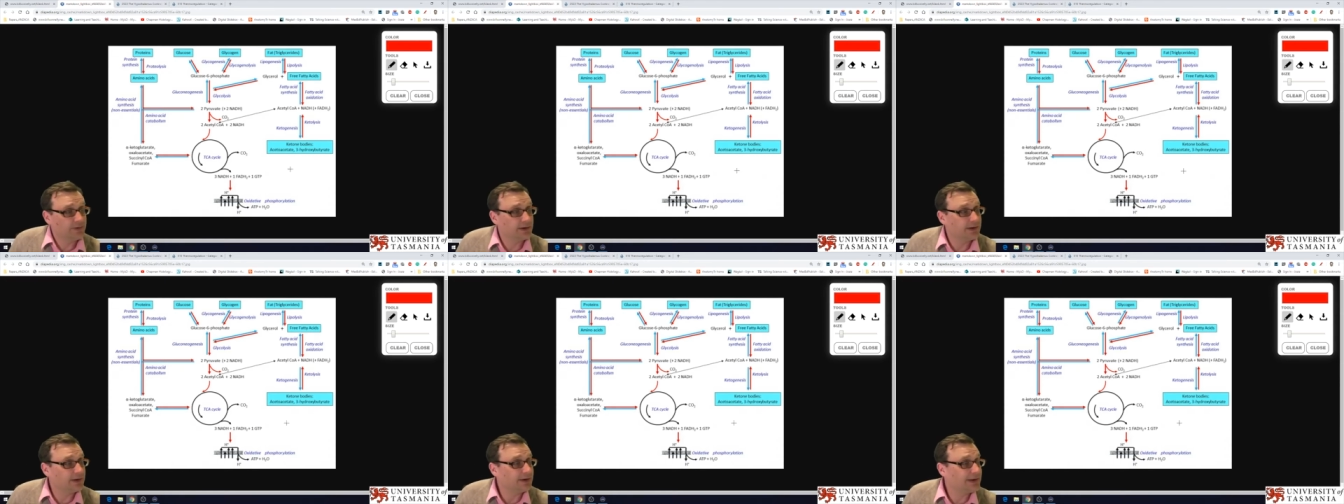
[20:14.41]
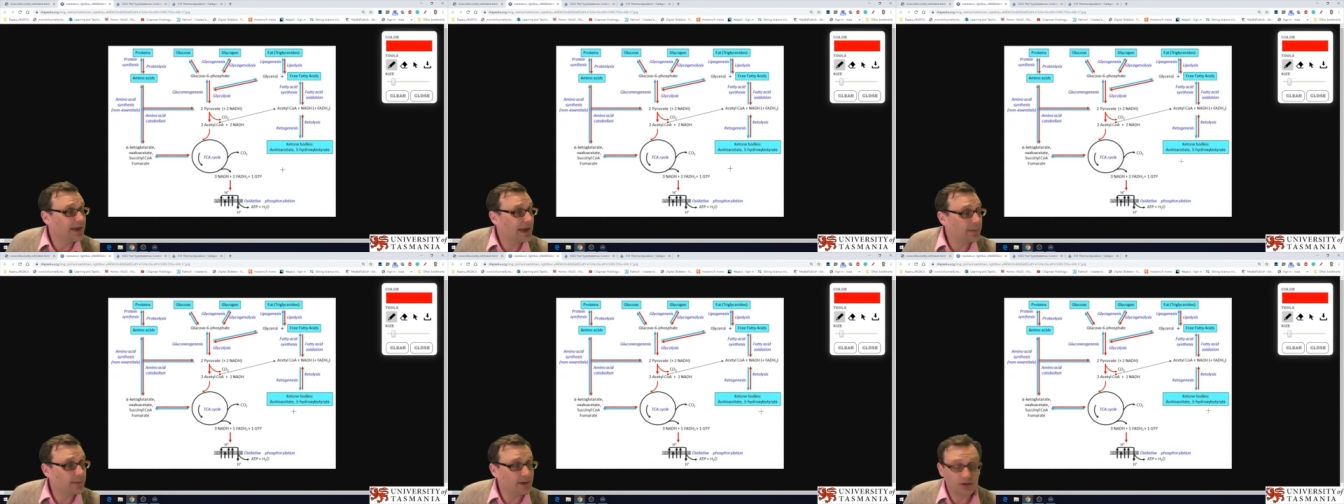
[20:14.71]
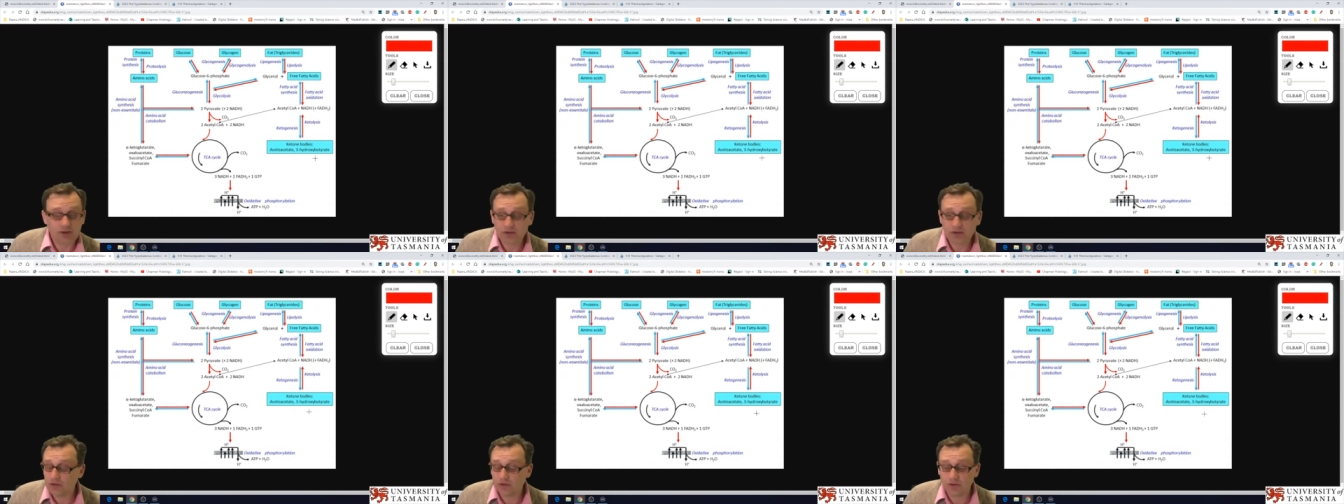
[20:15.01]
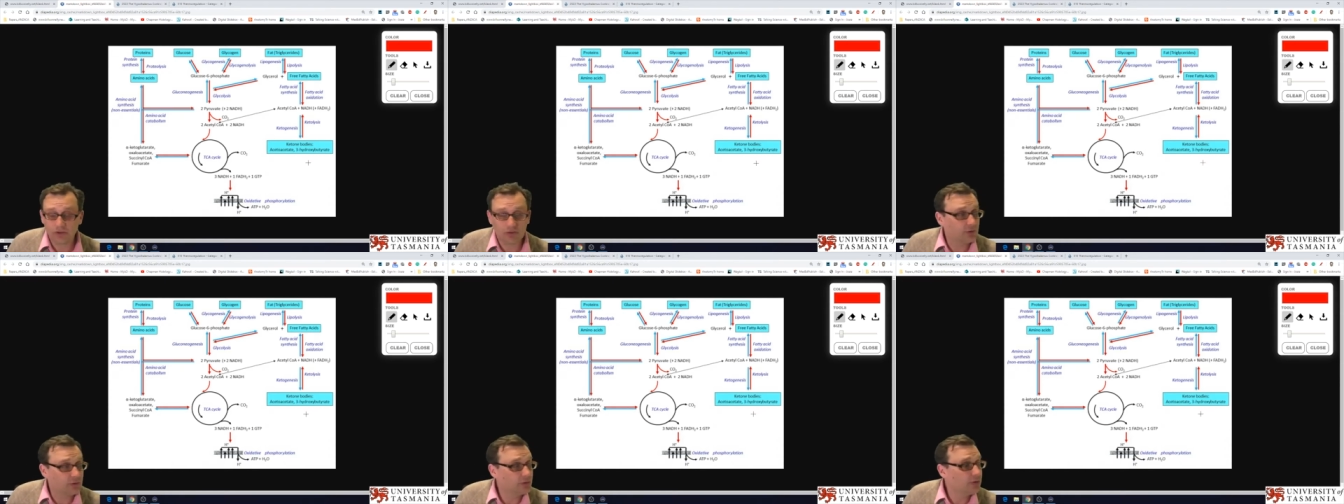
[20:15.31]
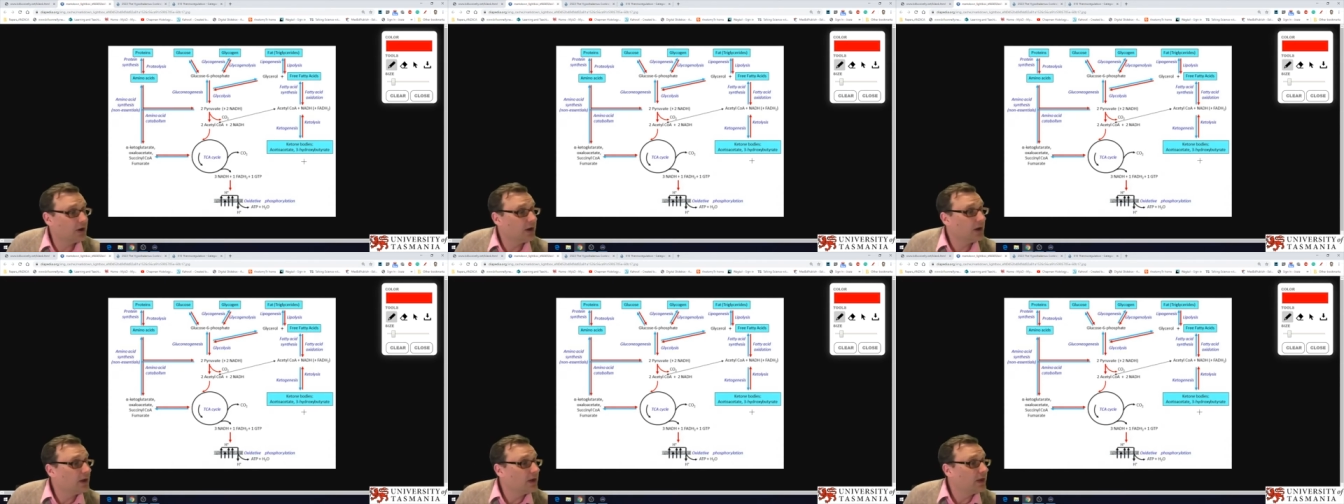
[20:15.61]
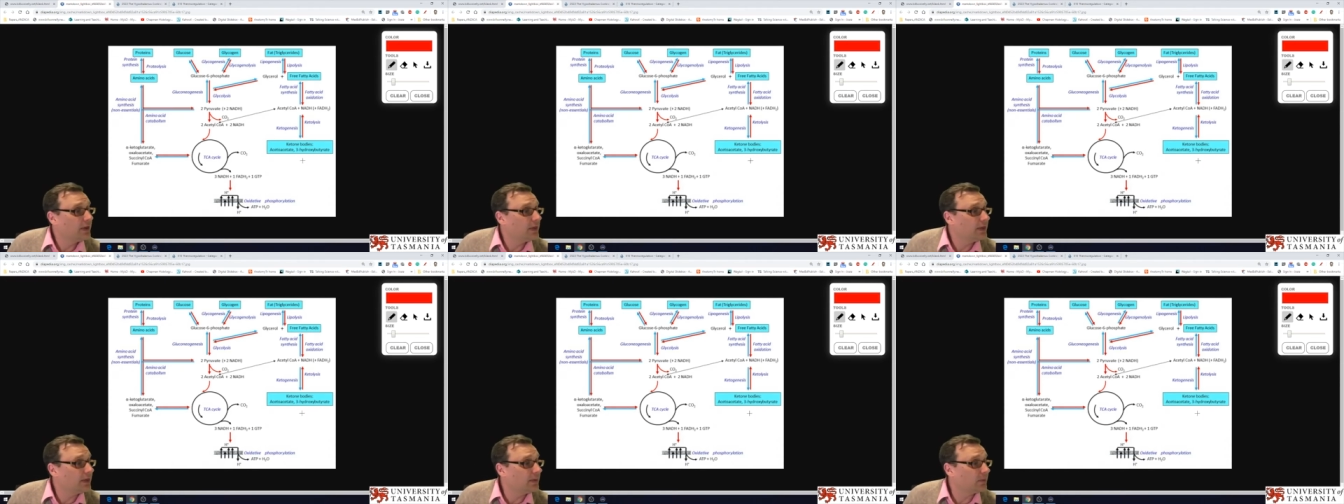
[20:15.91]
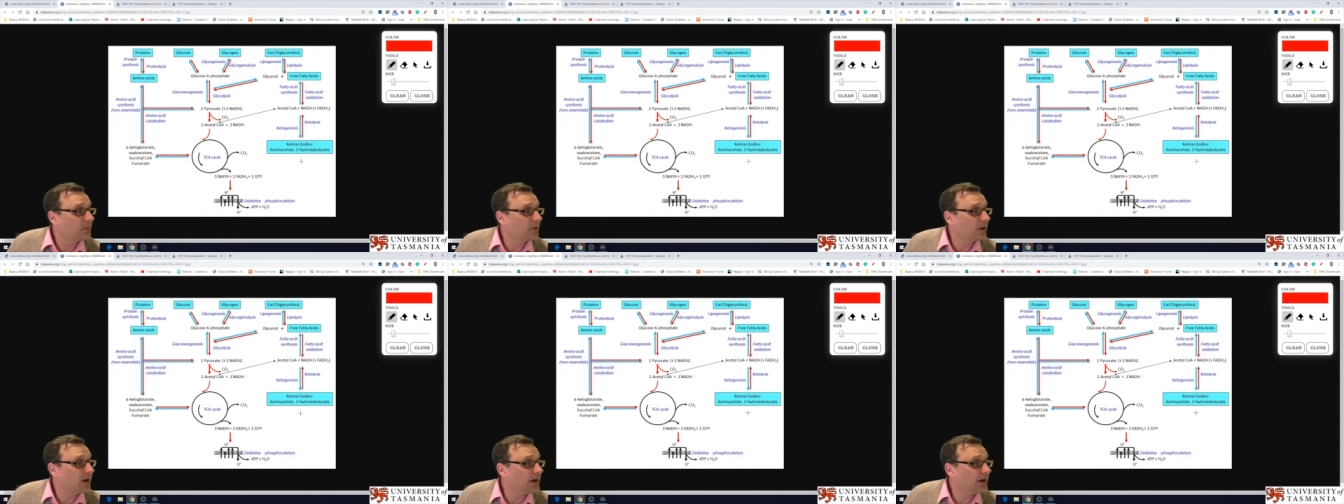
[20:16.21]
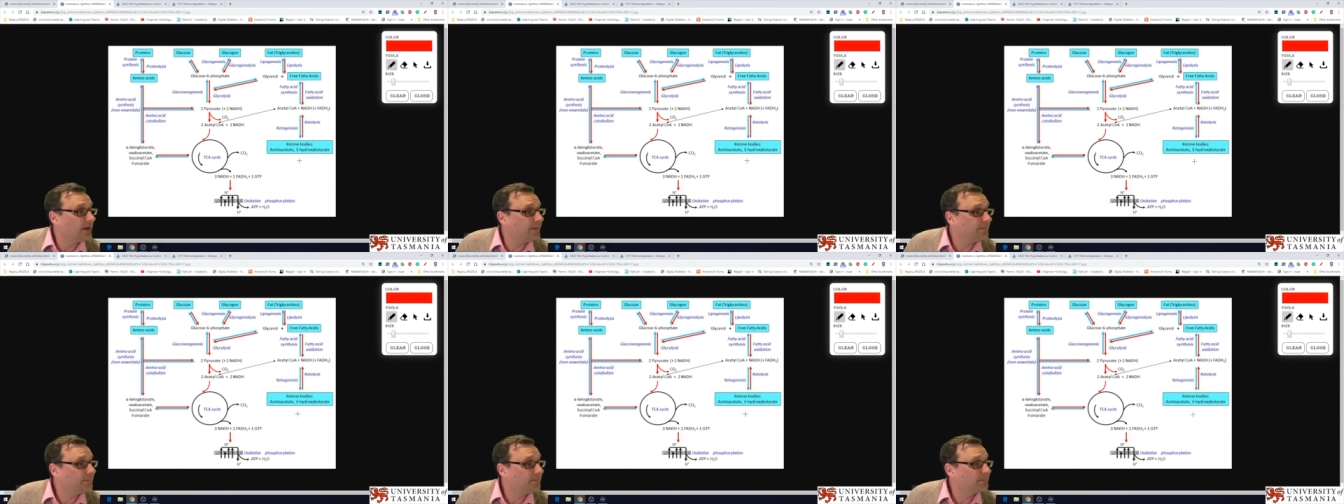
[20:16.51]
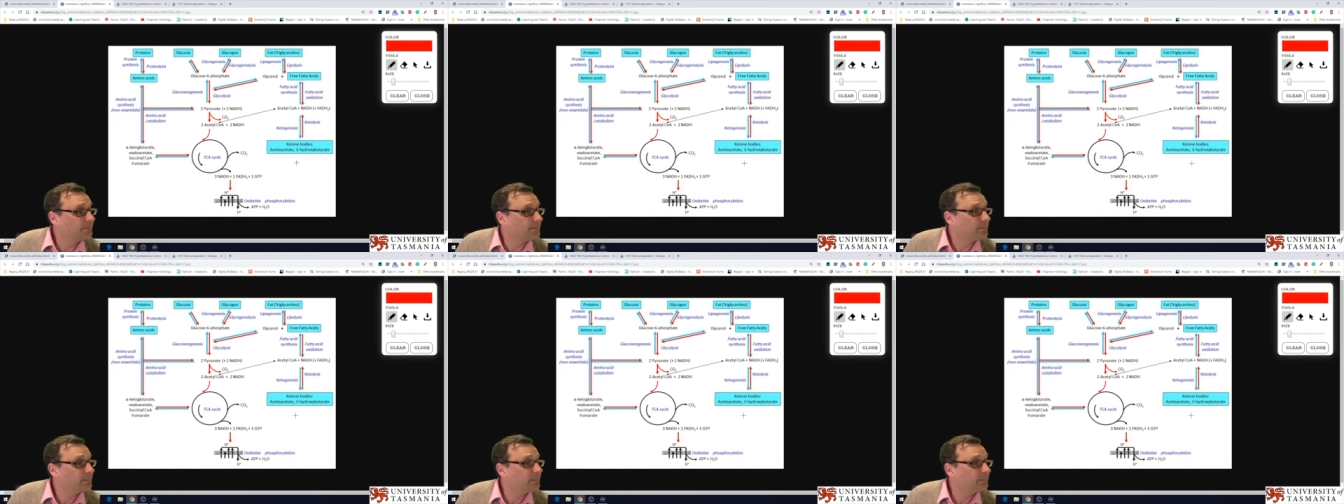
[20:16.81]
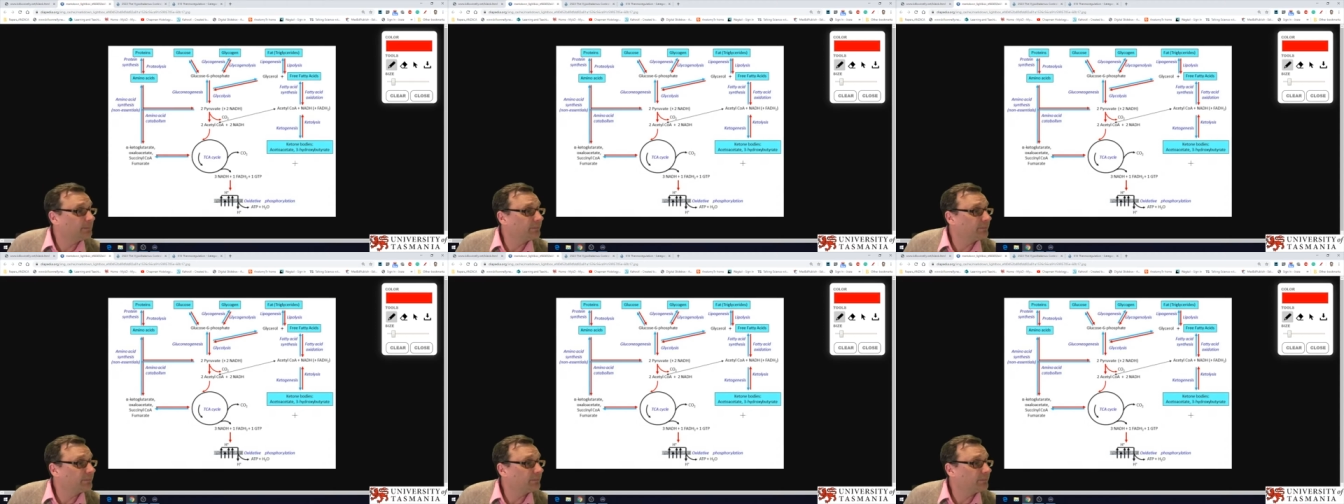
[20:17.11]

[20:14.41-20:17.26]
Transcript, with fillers: significant damage to the brain.